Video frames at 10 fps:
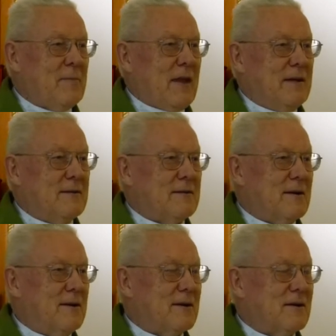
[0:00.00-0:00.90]
and
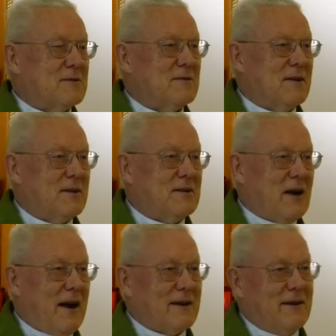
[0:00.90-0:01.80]
so they
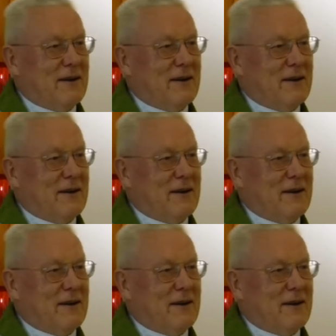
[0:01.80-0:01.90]
dragged